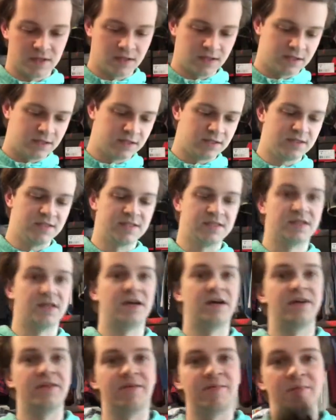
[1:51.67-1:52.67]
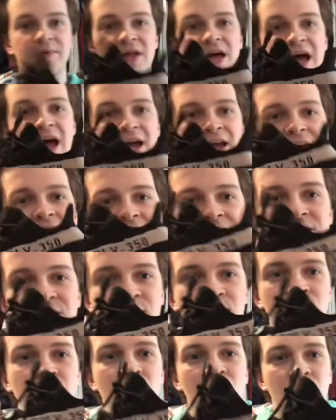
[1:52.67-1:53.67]
This is the black and the
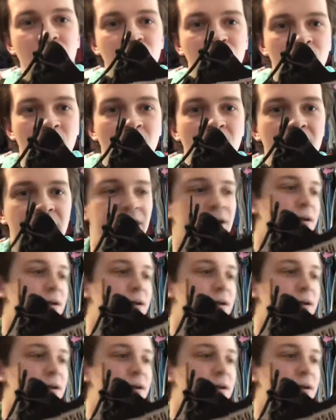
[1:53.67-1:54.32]
core white.